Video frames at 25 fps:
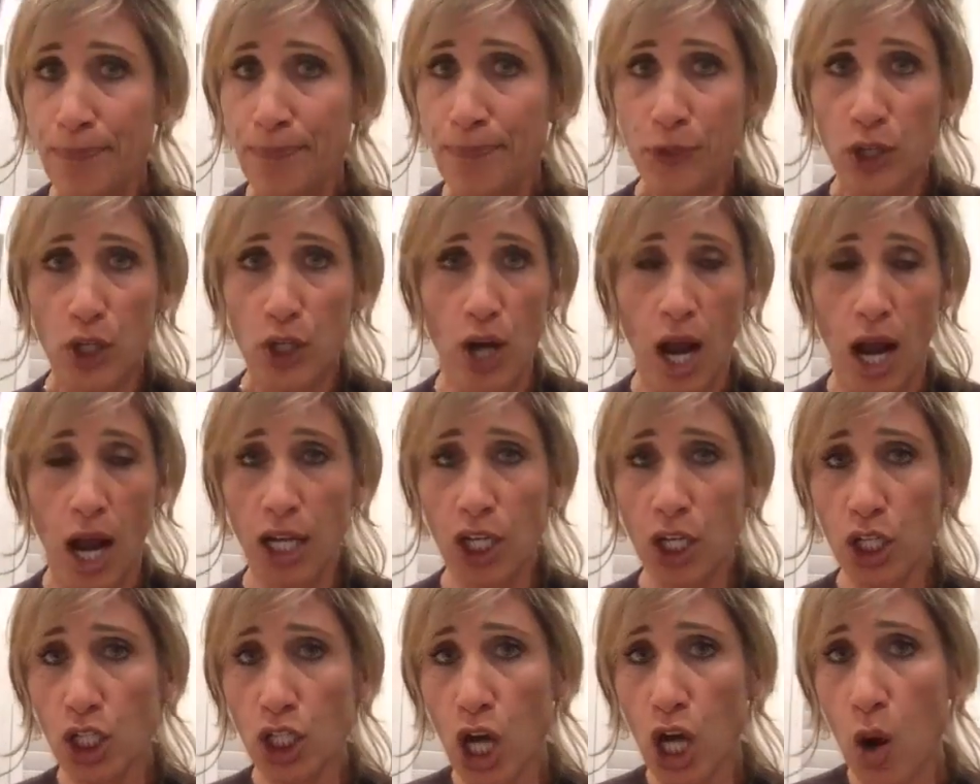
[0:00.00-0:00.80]
You're not
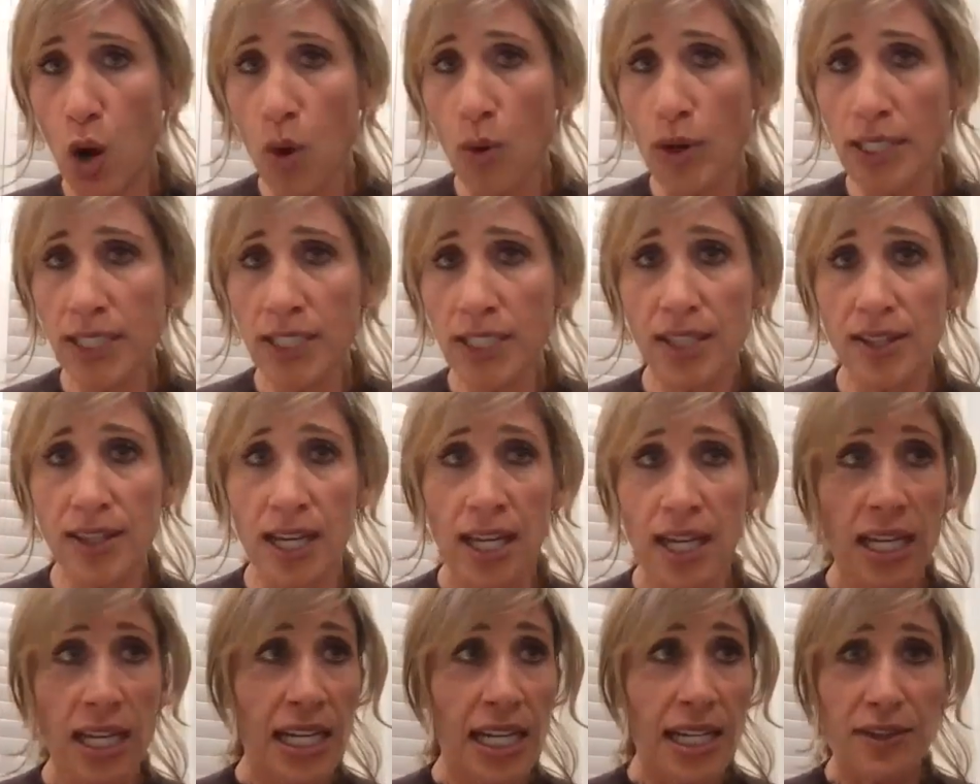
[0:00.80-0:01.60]
going to go into
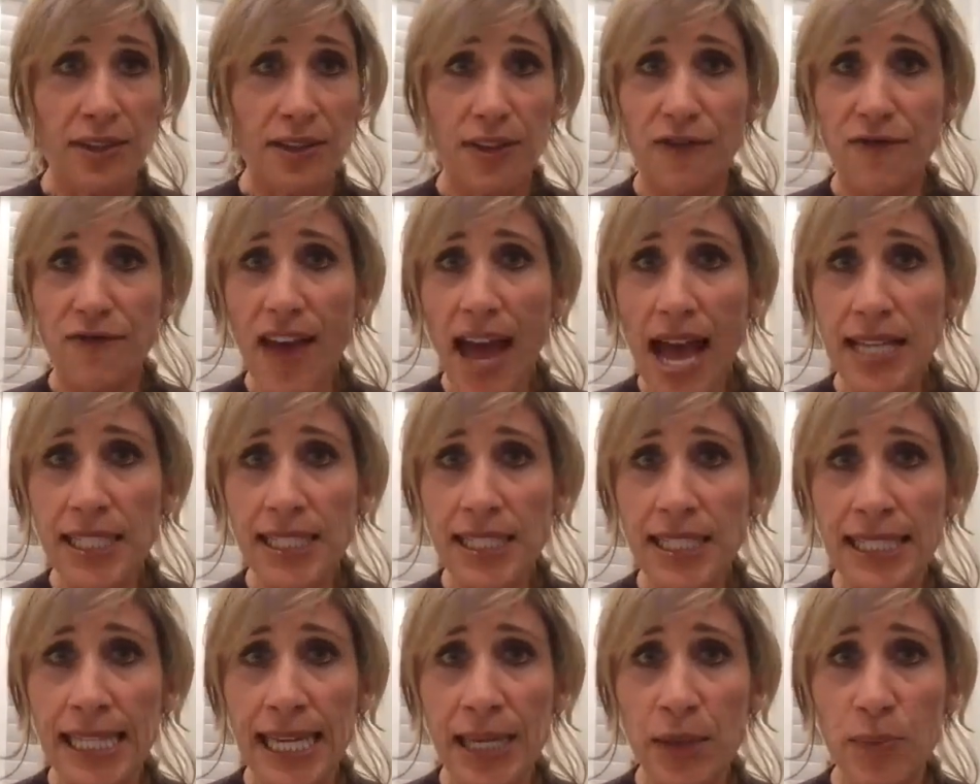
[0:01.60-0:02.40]
the
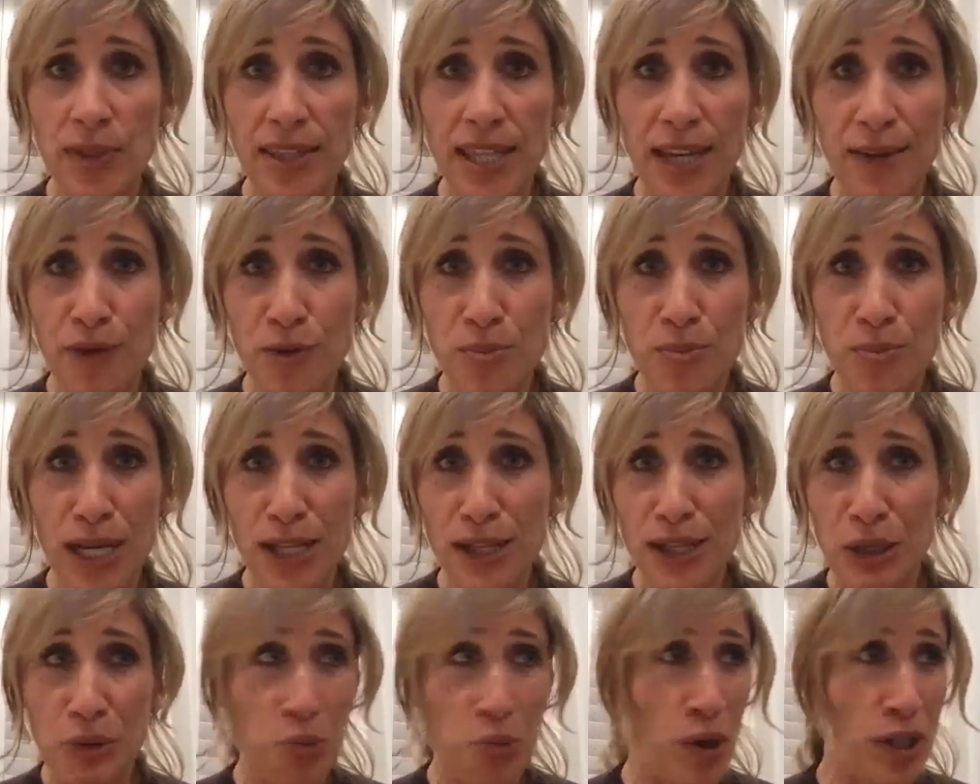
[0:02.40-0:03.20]
fast lane with everybody
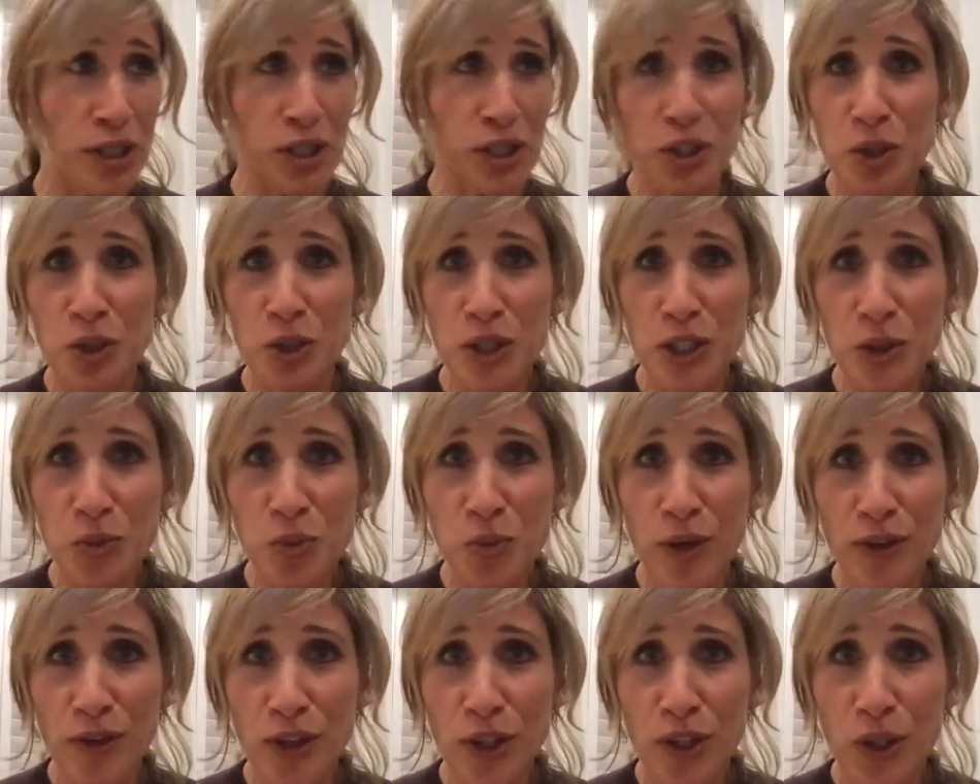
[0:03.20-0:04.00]
that wants to do this
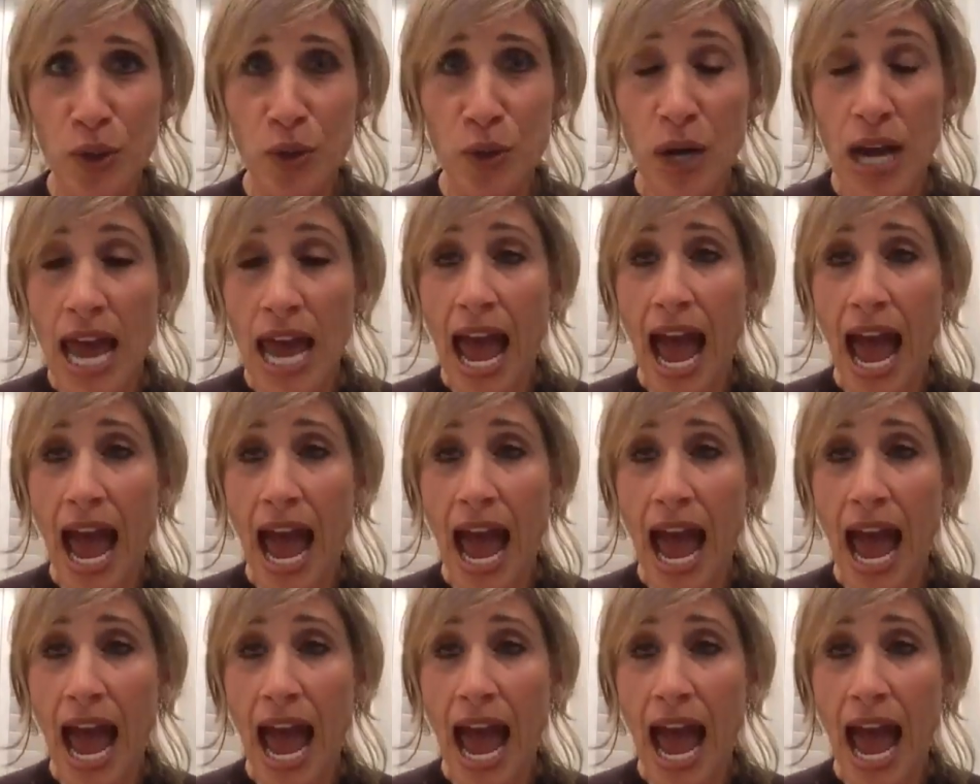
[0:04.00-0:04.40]
with you.